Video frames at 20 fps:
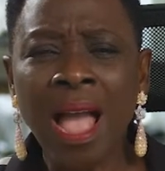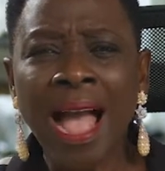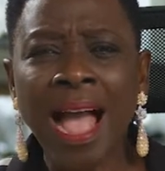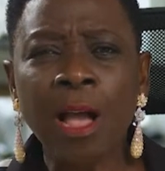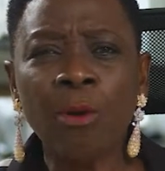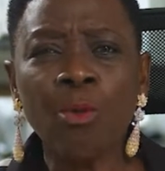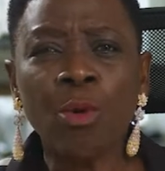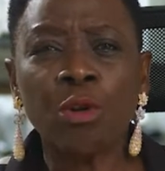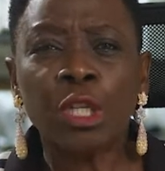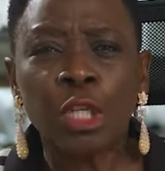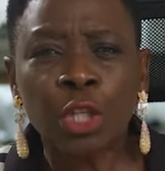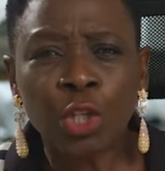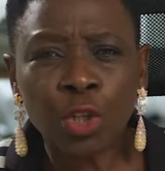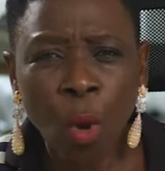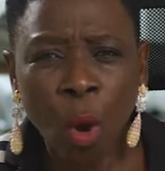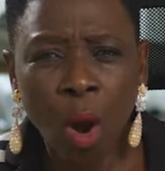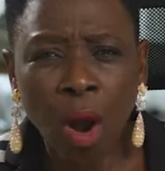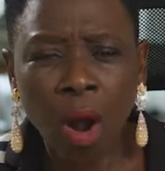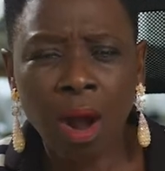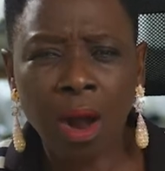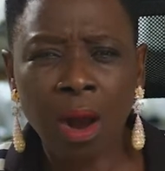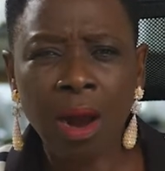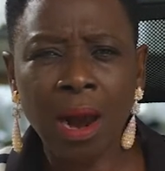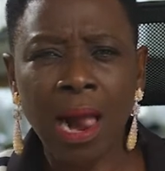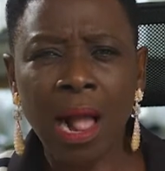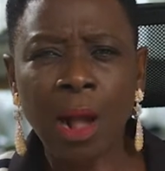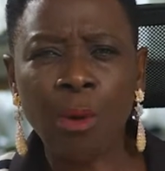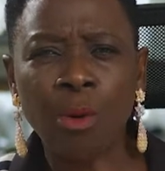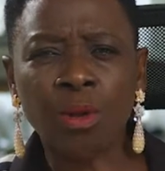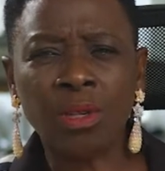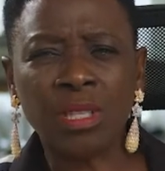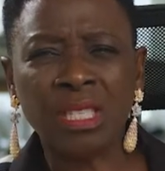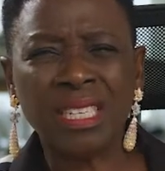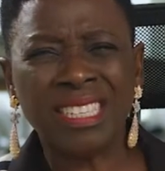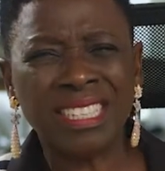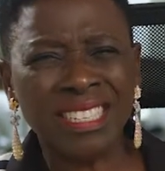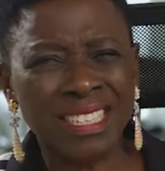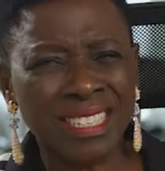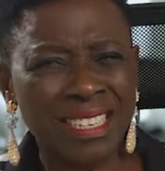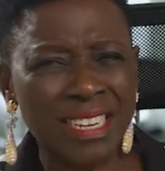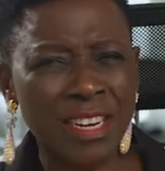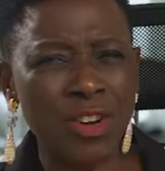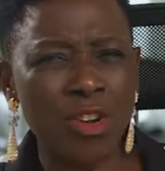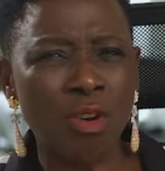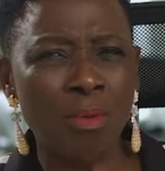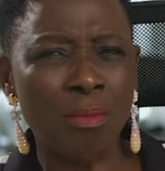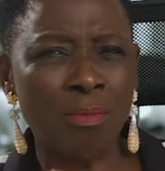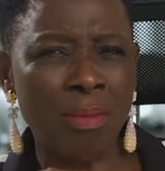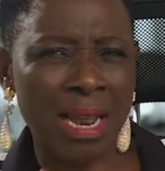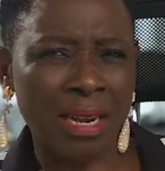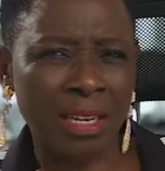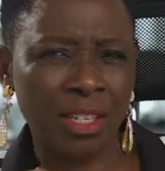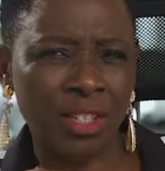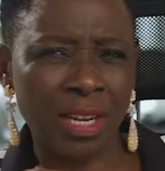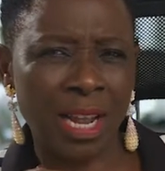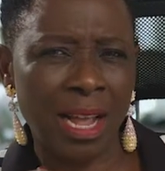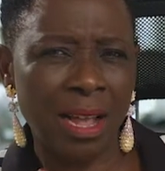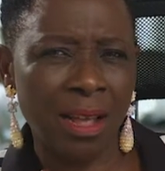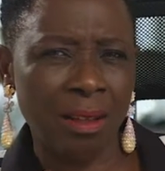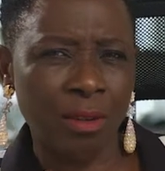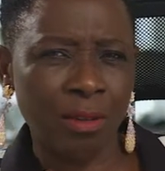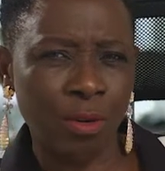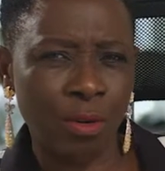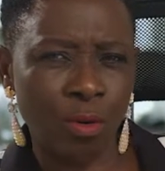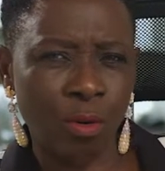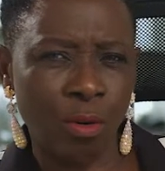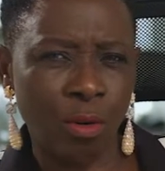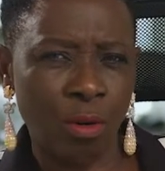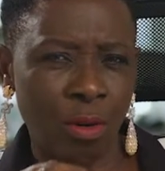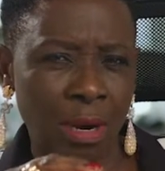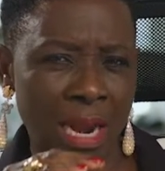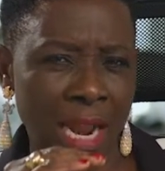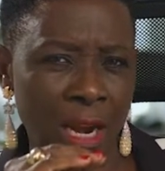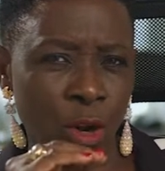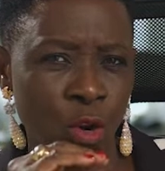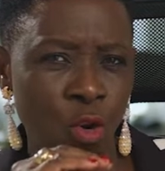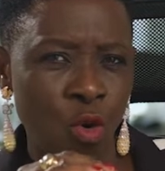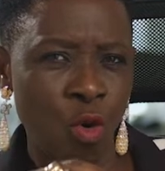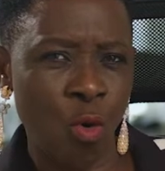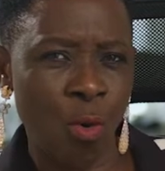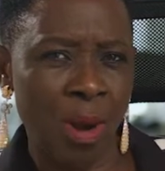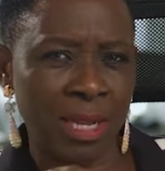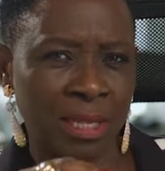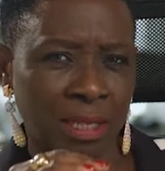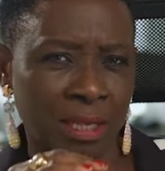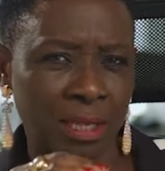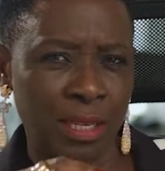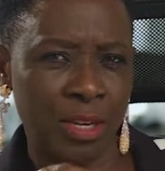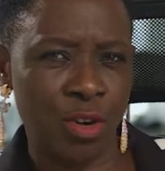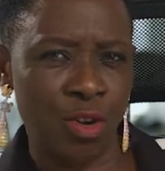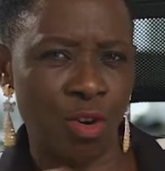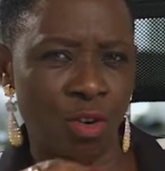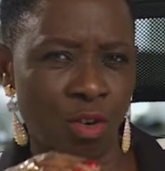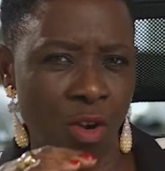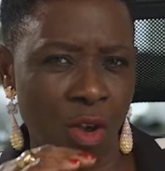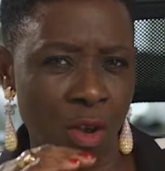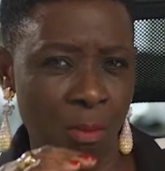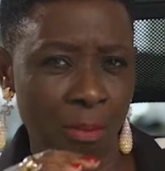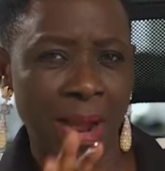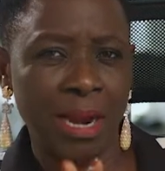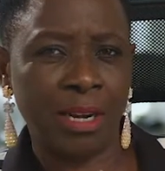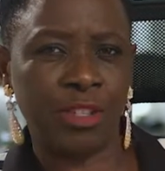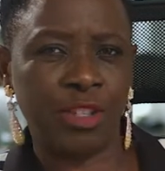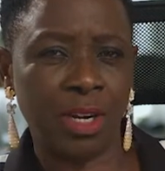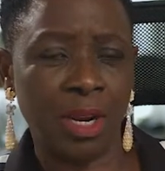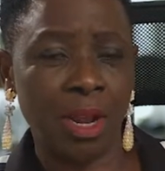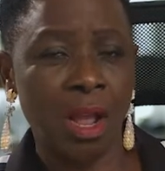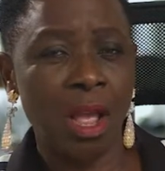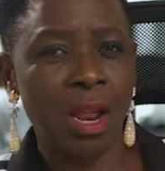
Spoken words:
I was stuck. I was a senior manager, you know, like lower senior manager.